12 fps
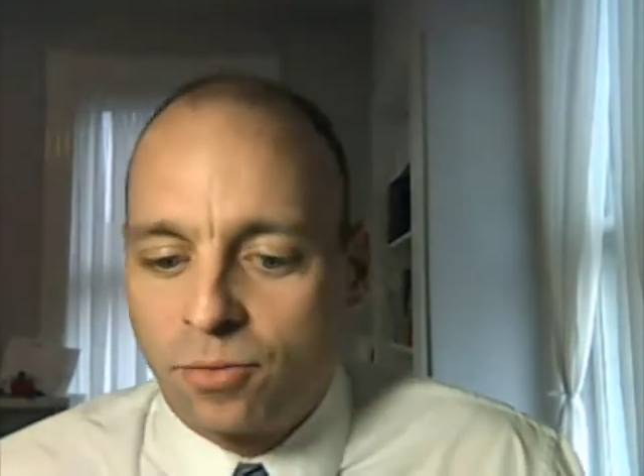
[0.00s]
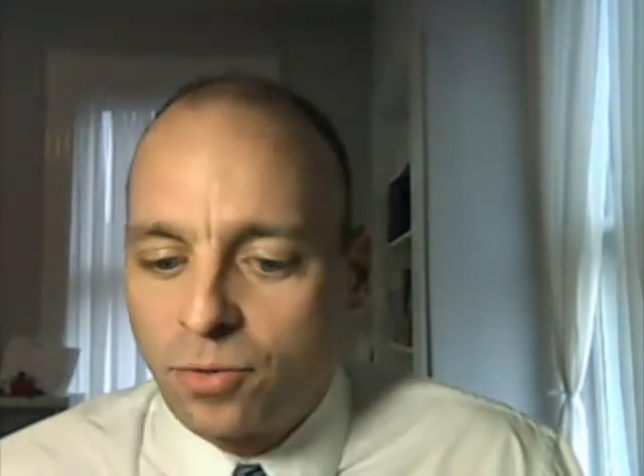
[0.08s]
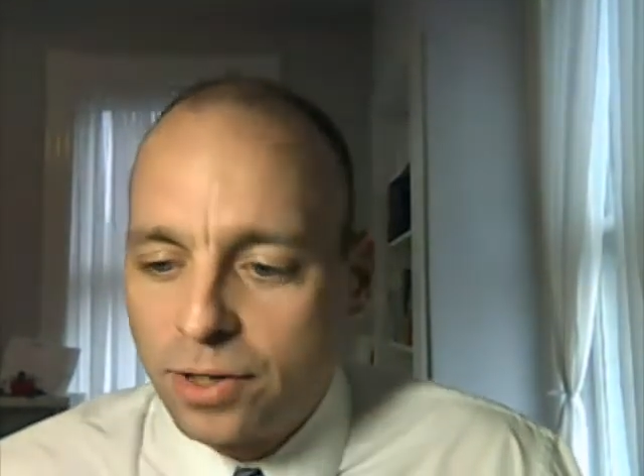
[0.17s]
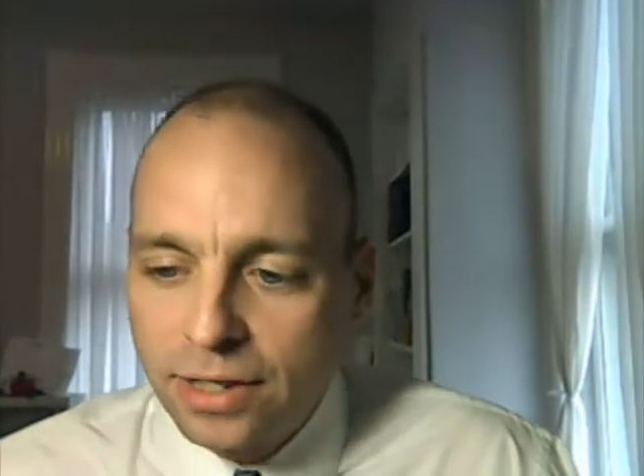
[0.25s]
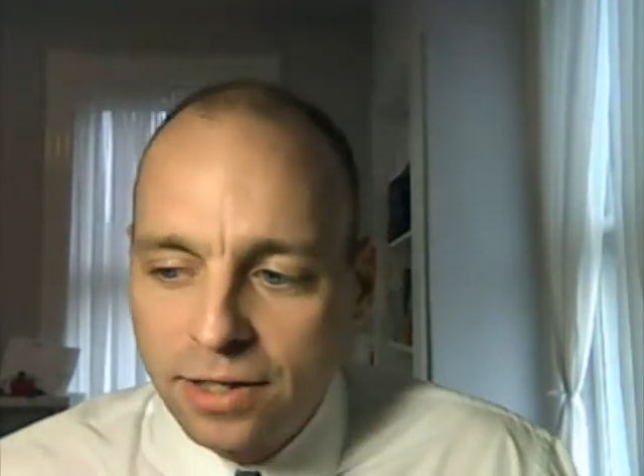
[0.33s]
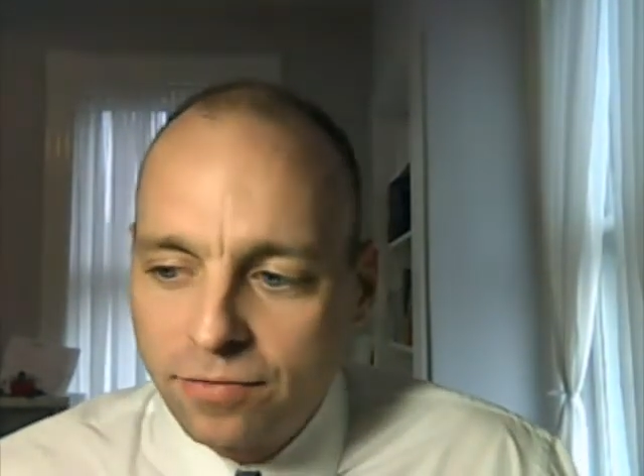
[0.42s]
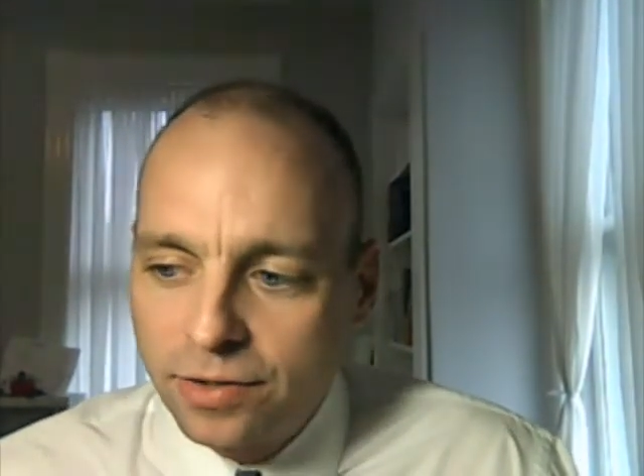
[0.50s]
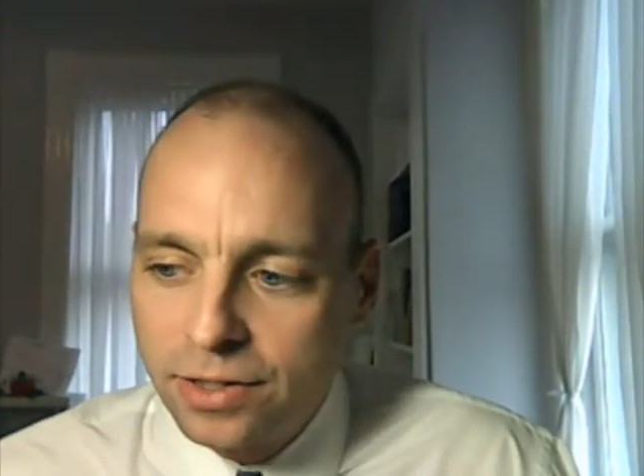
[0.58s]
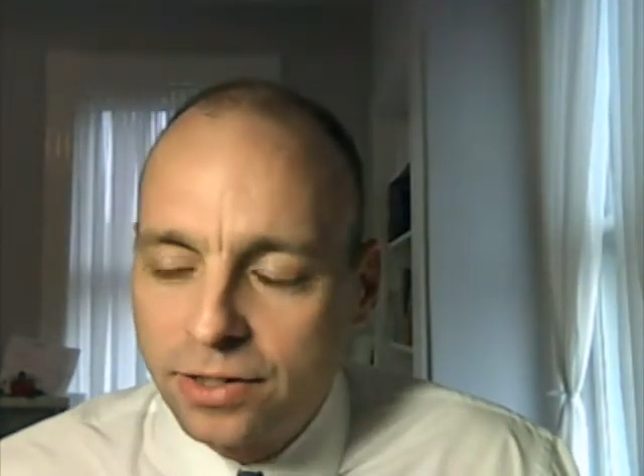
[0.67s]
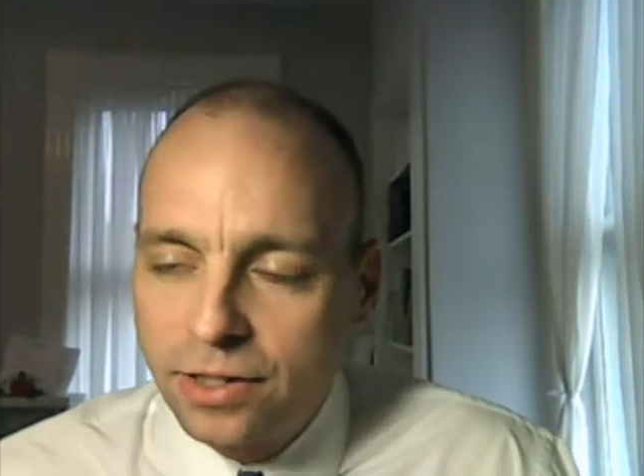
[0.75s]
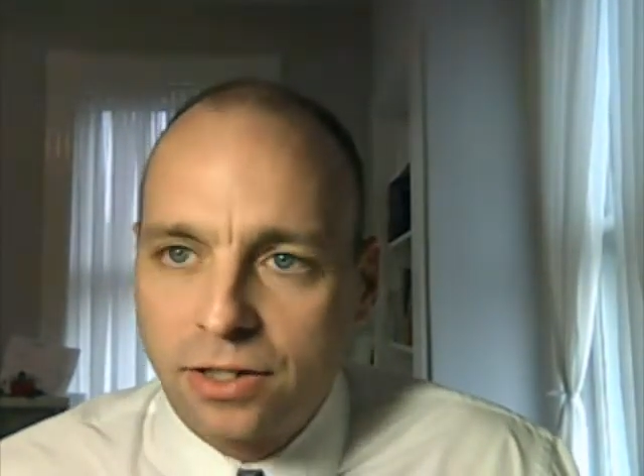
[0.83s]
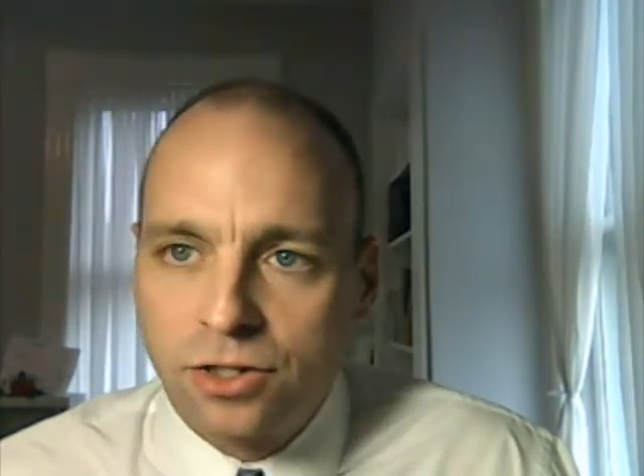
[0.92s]
We're
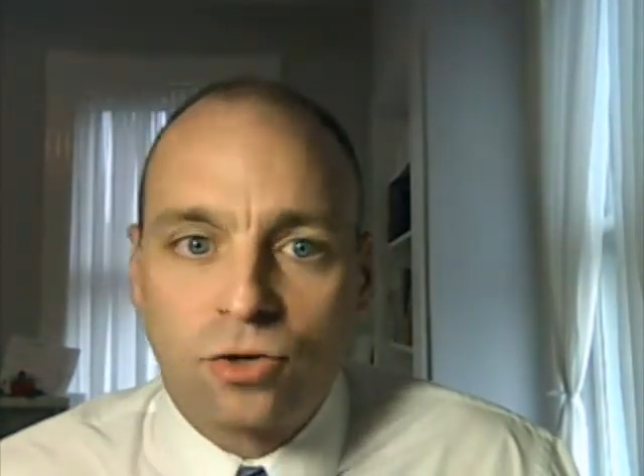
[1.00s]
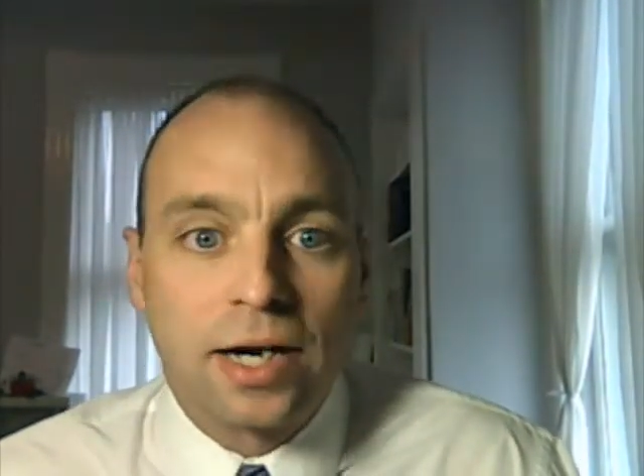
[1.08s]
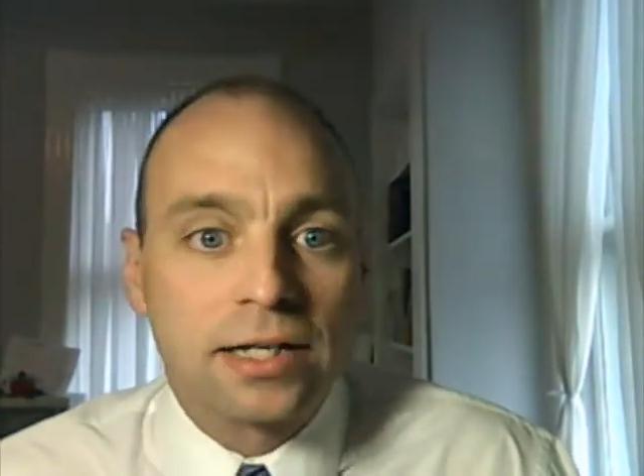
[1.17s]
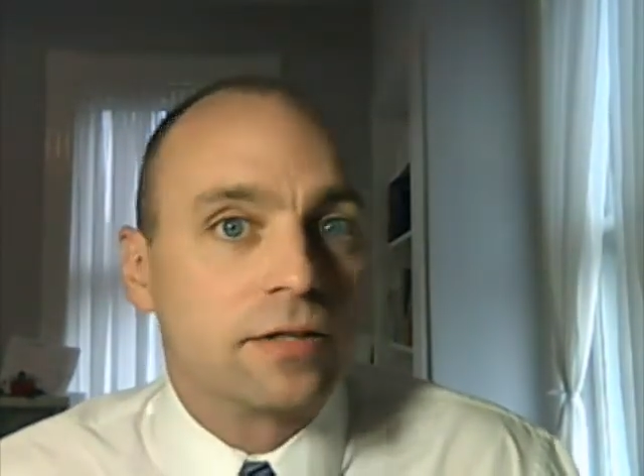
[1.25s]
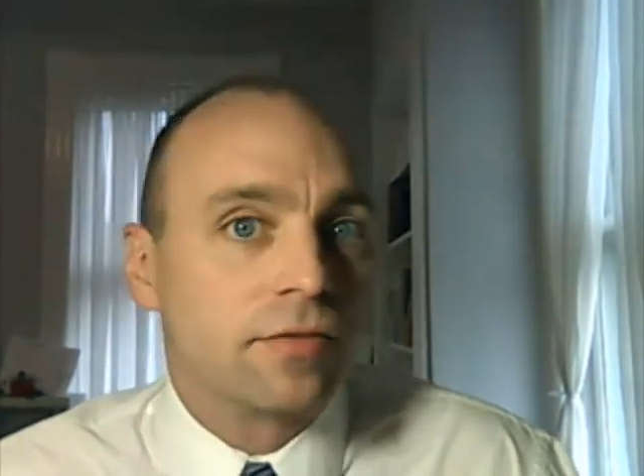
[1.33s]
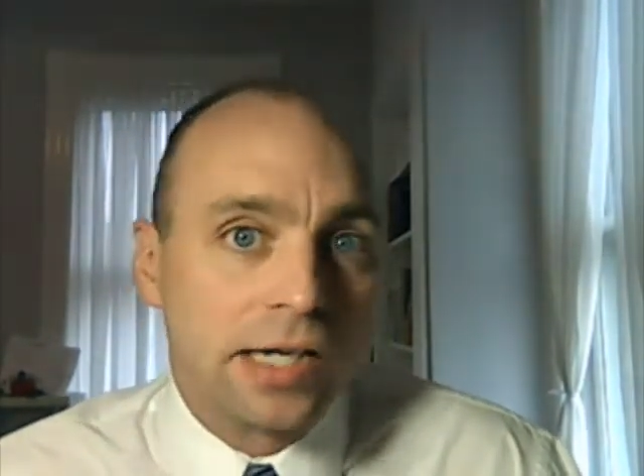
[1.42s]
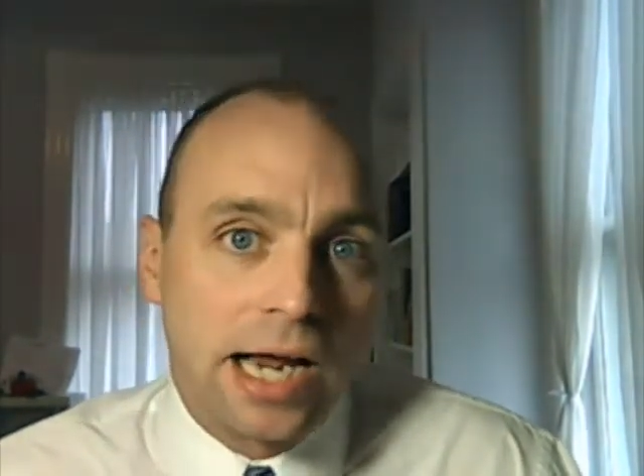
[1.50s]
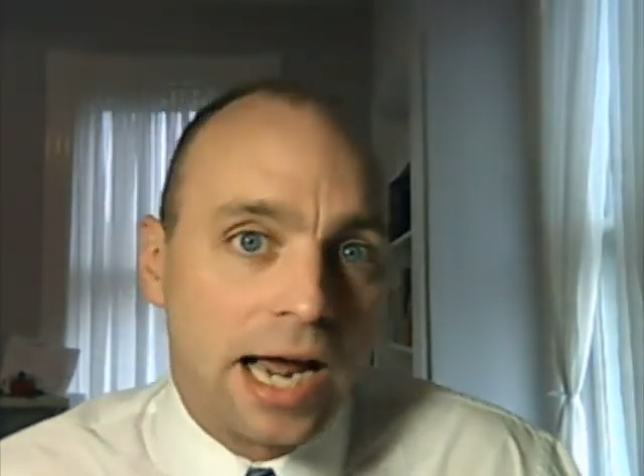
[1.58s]
even directive in